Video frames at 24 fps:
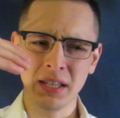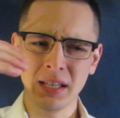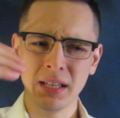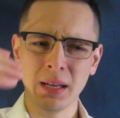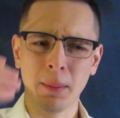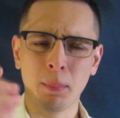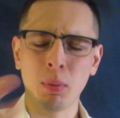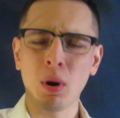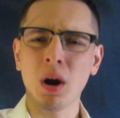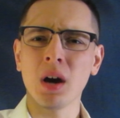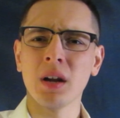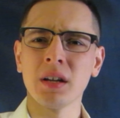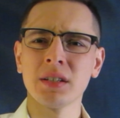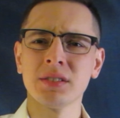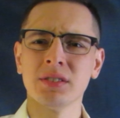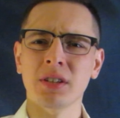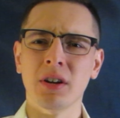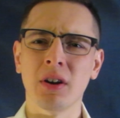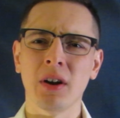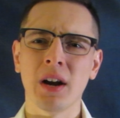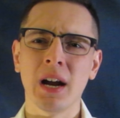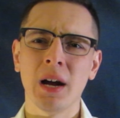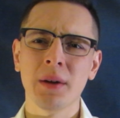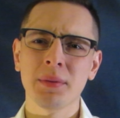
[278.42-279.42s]
products that
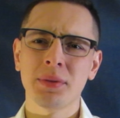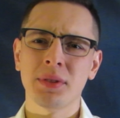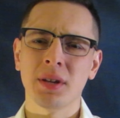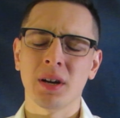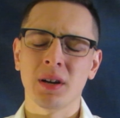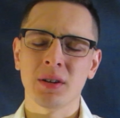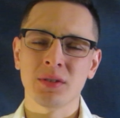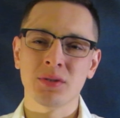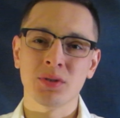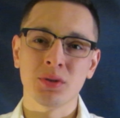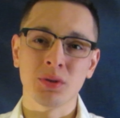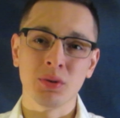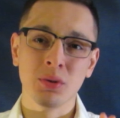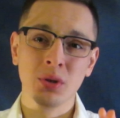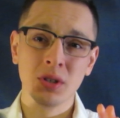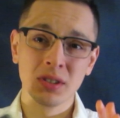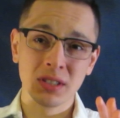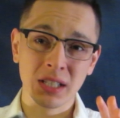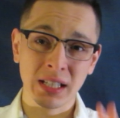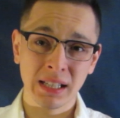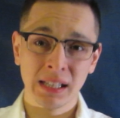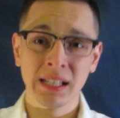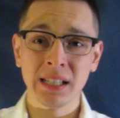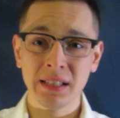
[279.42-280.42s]
are out there to
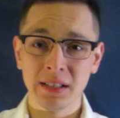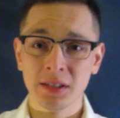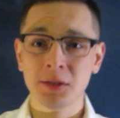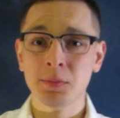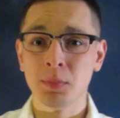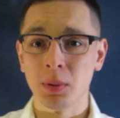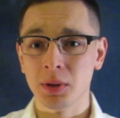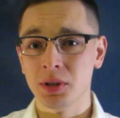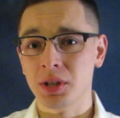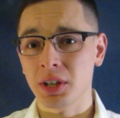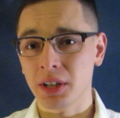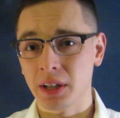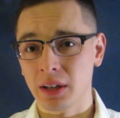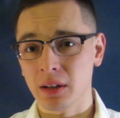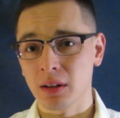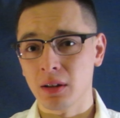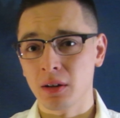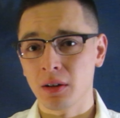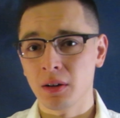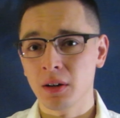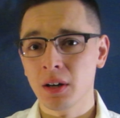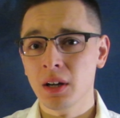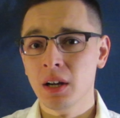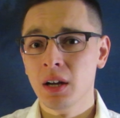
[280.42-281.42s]
clean this
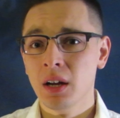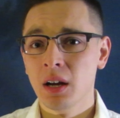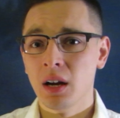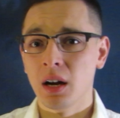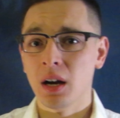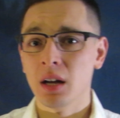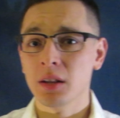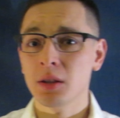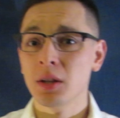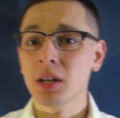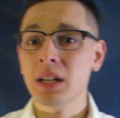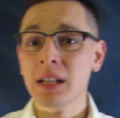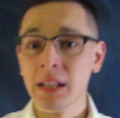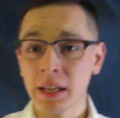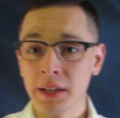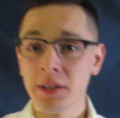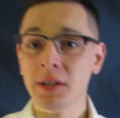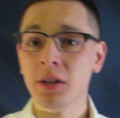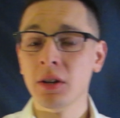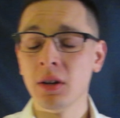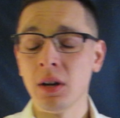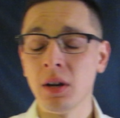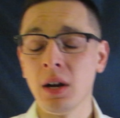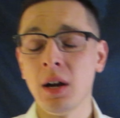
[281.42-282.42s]
particular to clean
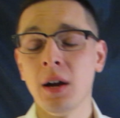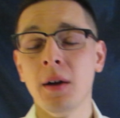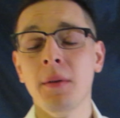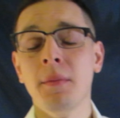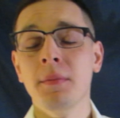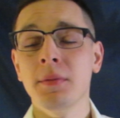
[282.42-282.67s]
your